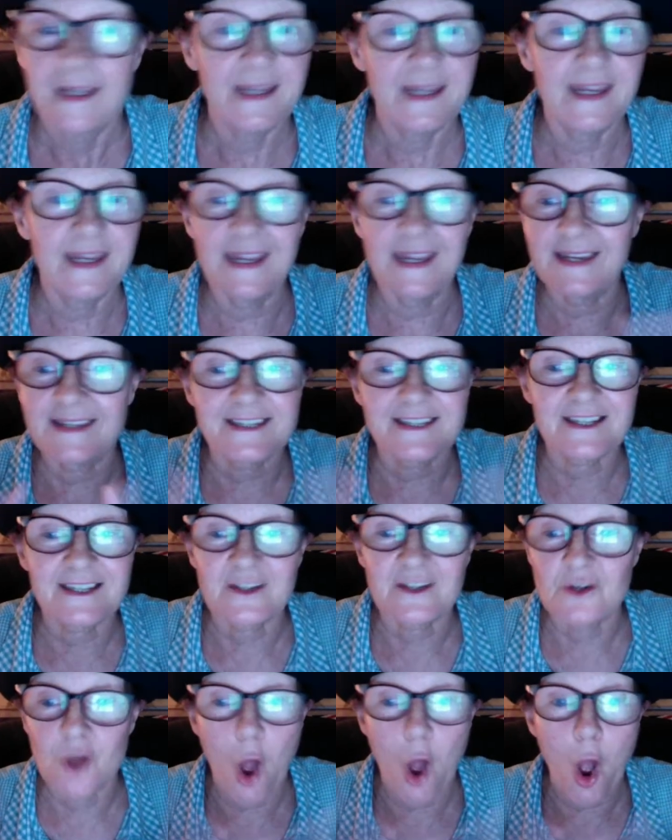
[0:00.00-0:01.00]
It's
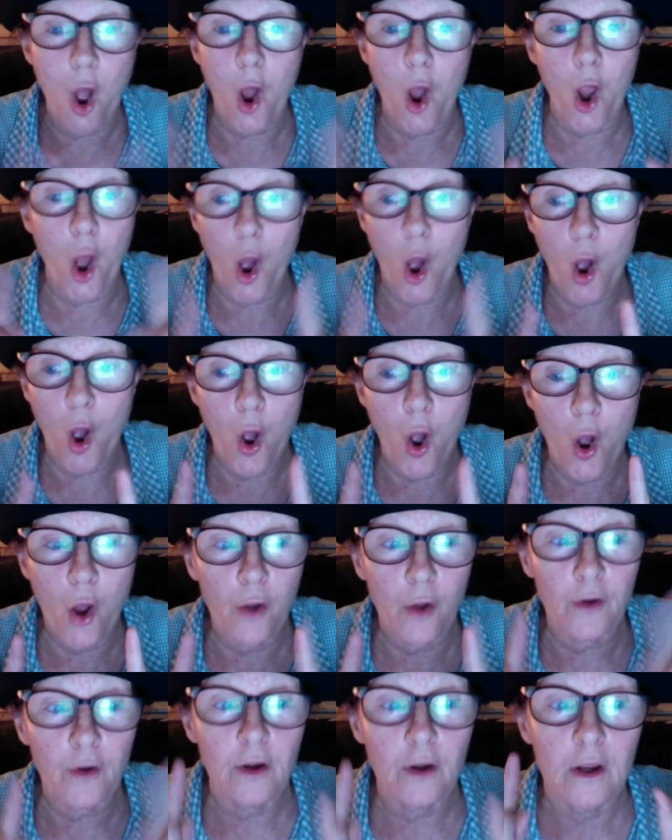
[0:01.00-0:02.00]
not
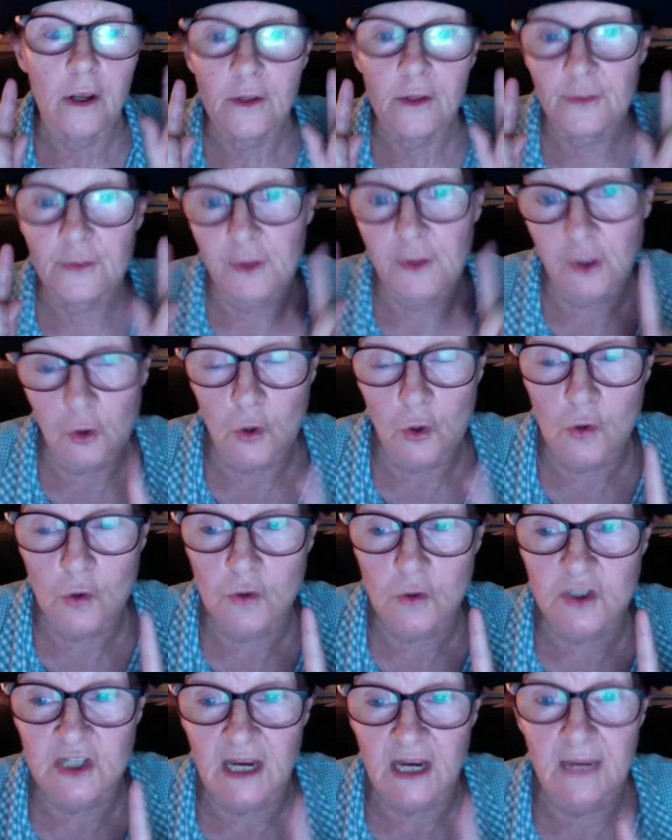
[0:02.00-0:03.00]
on the
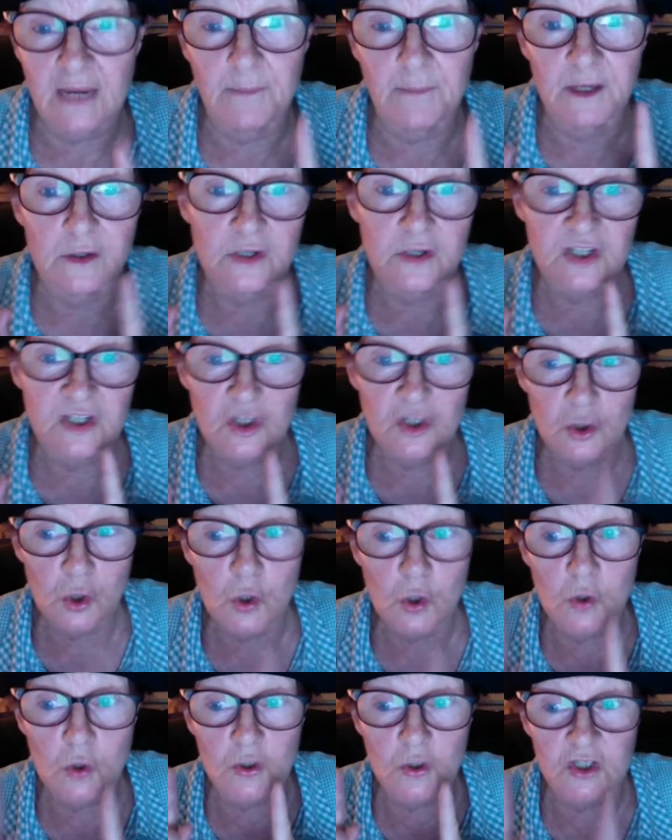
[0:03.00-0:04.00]
Cook J, because
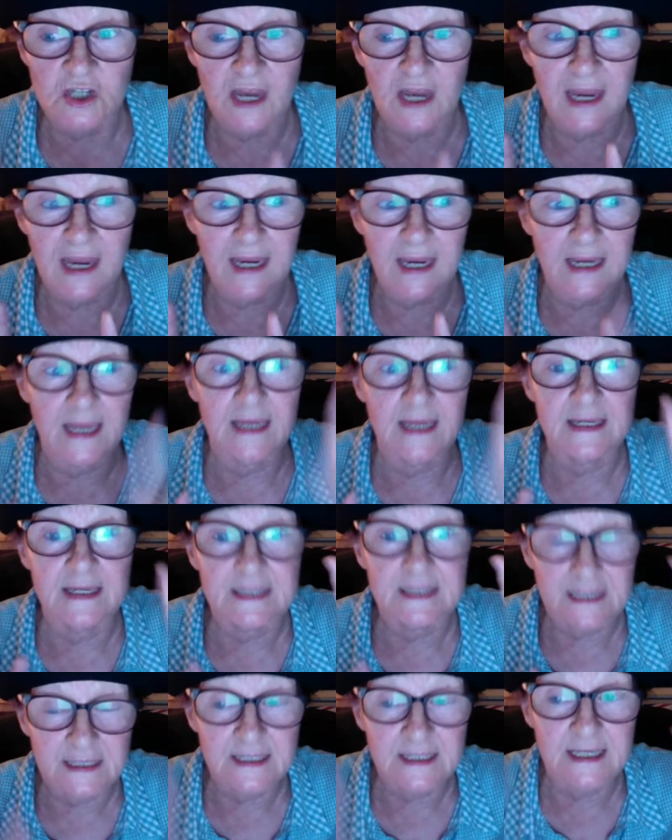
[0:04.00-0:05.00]
Cook J
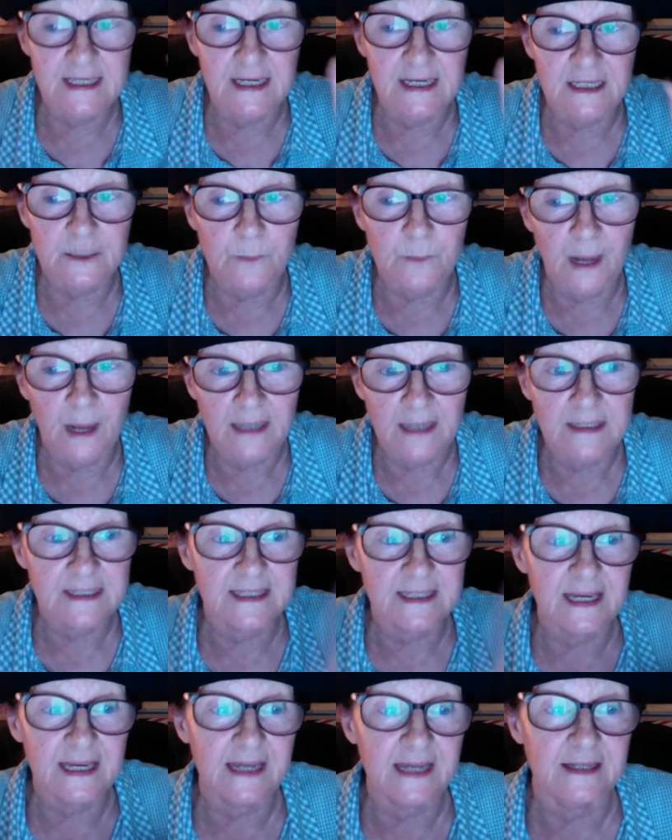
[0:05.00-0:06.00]
is a
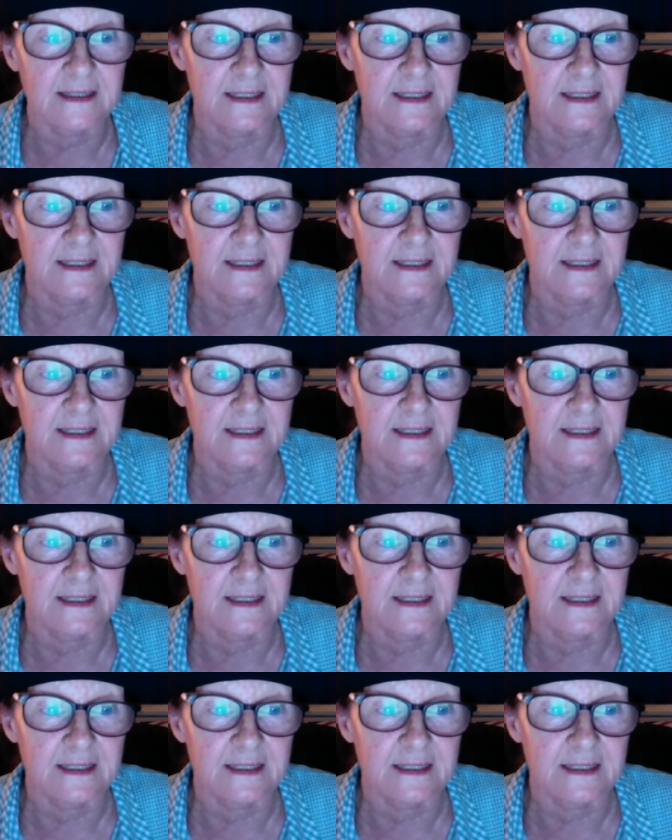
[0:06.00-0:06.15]
616.